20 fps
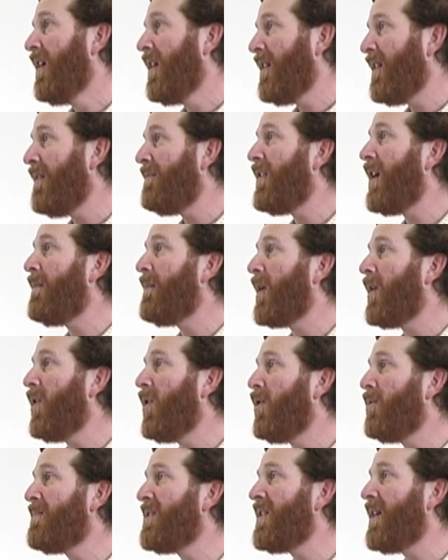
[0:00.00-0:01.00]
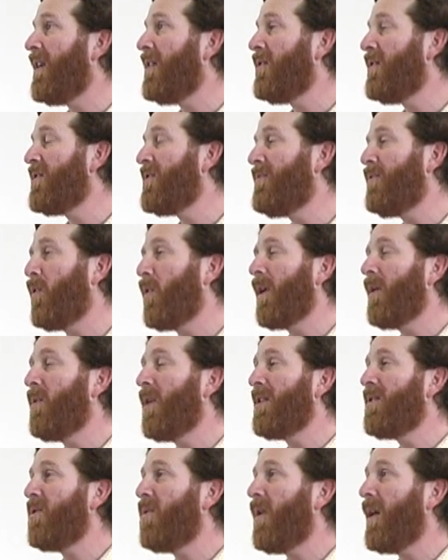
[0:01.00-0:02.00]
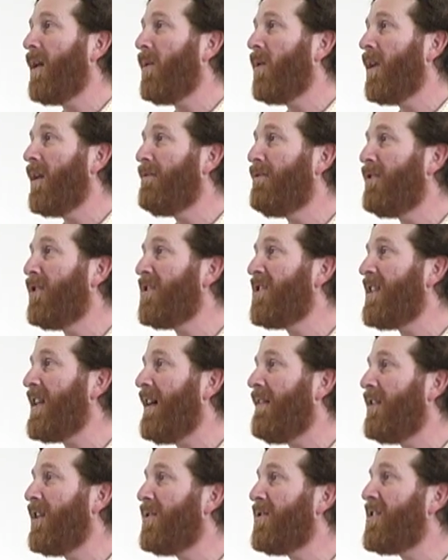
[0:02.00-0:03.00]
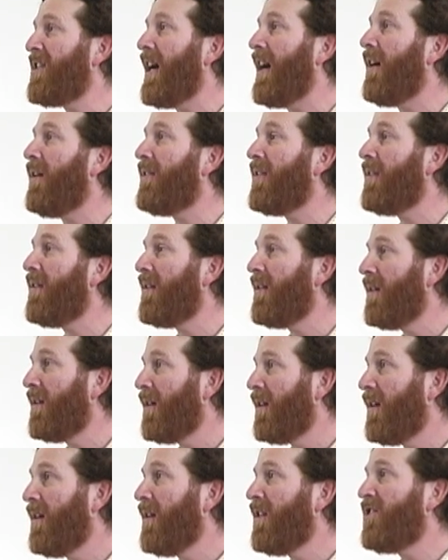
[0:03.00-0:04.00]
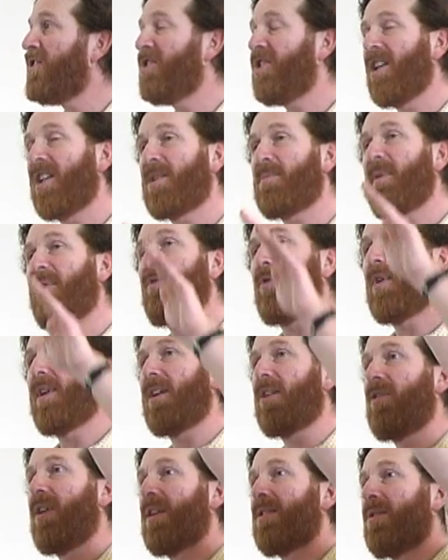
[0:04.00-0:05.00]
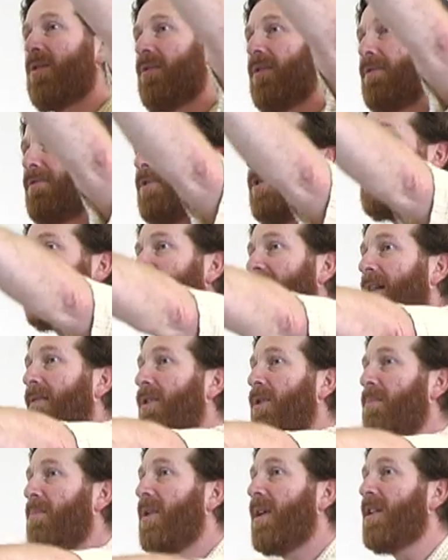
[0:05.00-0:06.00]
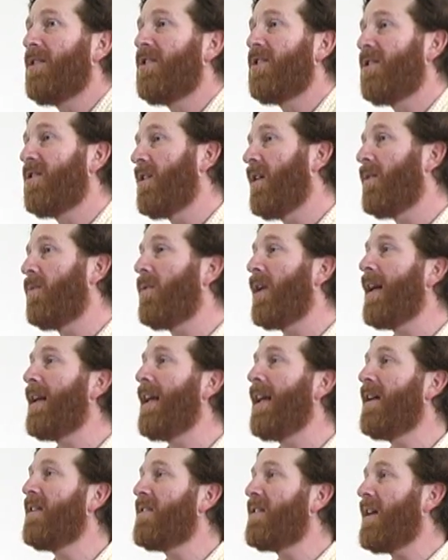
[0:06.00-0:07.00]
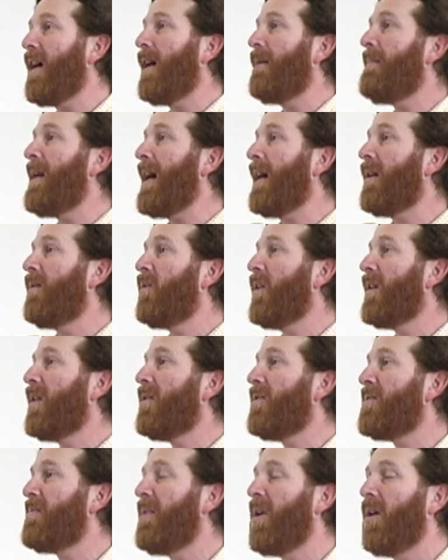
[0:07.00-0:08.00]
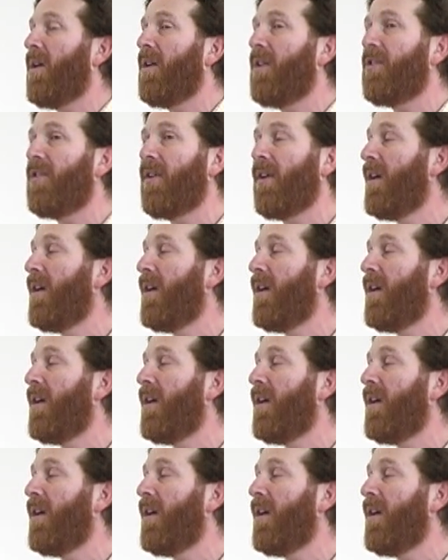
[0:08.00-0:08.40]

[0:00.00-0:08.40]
the Environmental Home Center is 4121 First Avenue South. It's just before you cross over the First Avenue Bridge. It's on the right-hand side back in one of those malls.